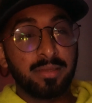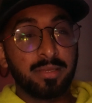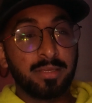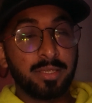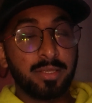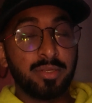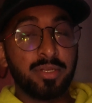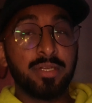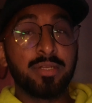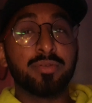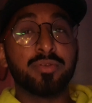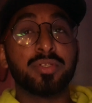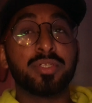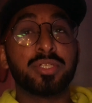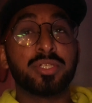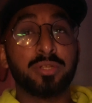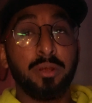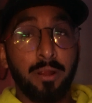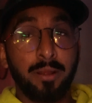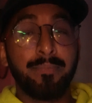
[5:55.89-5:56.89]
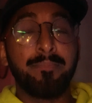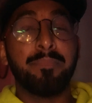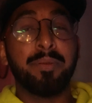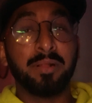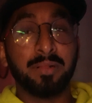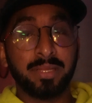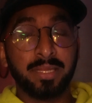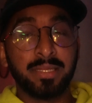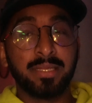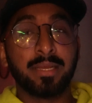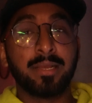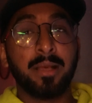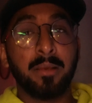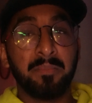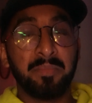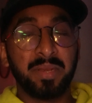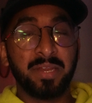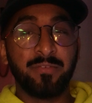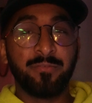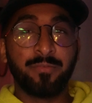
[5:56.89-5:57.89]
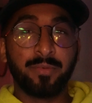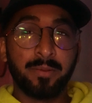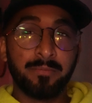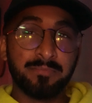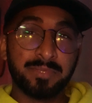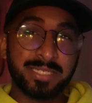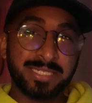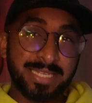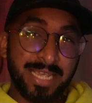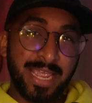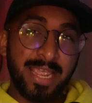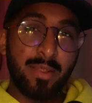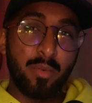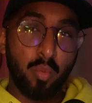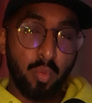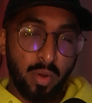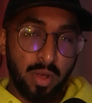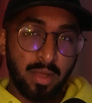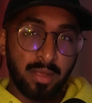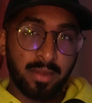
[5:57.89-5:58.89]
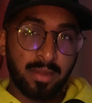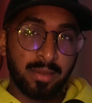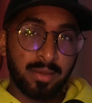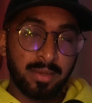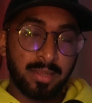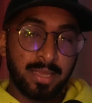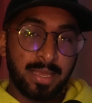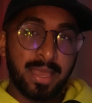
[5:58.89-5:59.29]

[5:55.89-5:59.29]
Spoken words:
you need to start building the company from day one